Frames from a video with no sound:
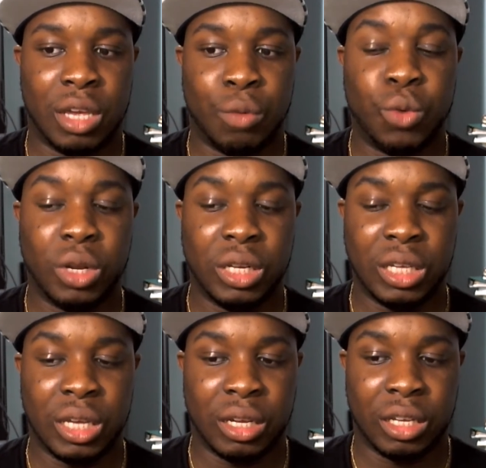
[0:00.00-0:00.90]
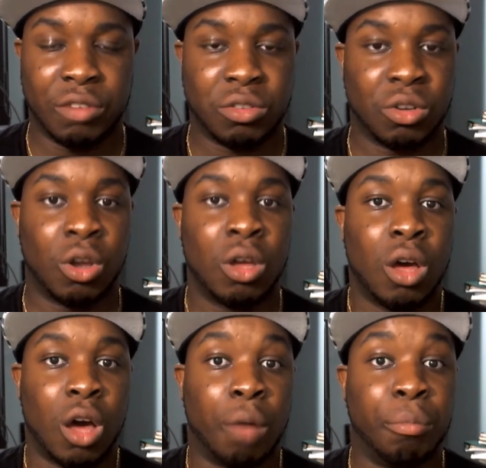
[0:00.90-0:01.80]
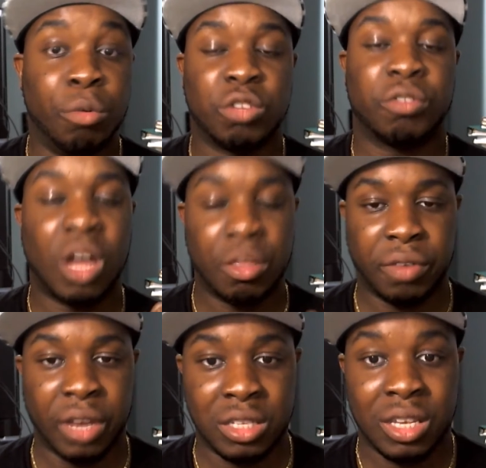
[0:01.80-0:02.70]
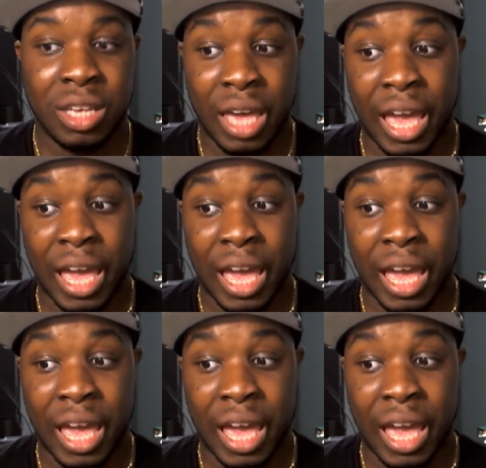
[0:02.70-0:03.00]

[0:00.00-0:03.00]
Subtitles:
really gives her a boost of confidence.